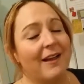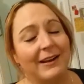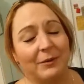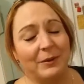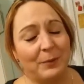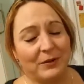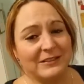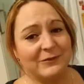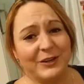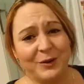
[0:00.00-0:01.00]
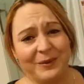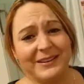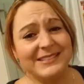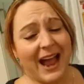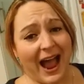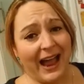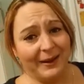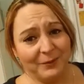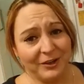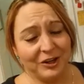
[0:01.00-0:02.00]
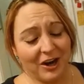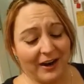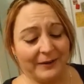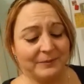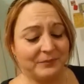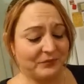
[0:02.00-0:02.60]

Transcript: And now I'm going to pause this video because I am going to cry.